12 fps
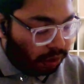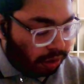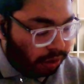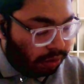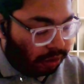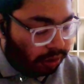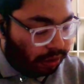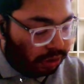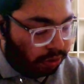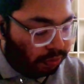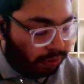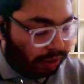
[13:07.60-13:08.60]
you
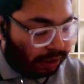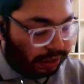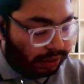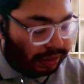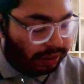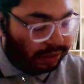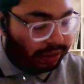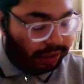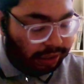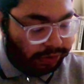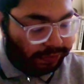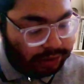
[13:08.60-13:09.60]
can understand the
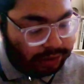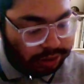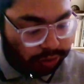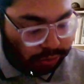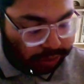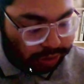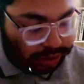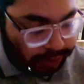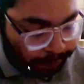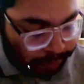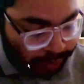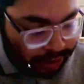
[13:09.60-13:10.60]
relevance of this.
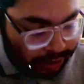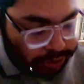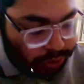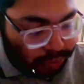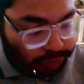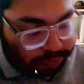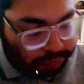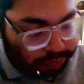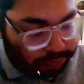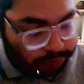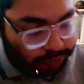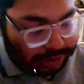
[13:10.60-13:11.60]
So what
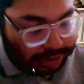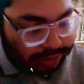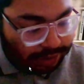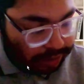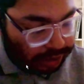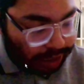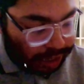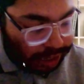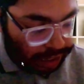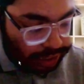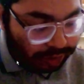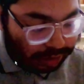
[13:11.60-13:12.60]
is the ask?
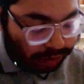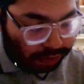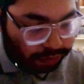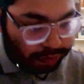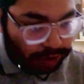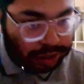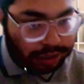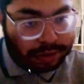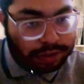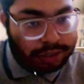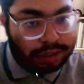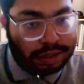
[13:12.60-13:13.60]
What
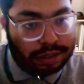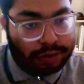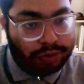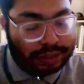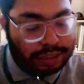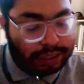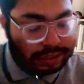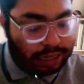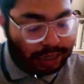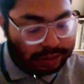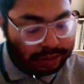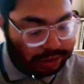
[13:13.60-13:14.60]
the question is
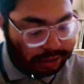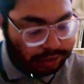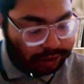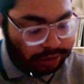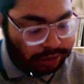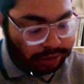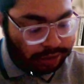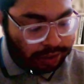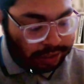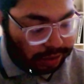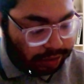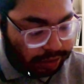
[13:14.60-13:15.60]
asked in
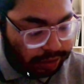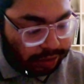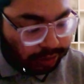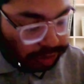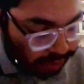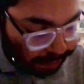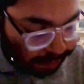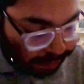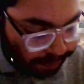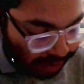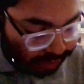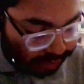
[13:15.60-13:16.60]
this concept? Like,
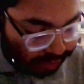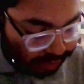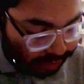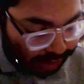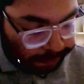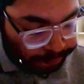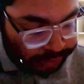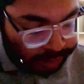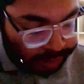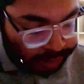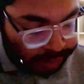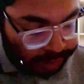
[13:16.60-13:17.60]
let's see.
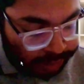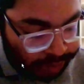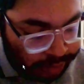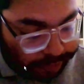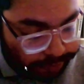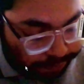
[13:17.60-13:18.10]
So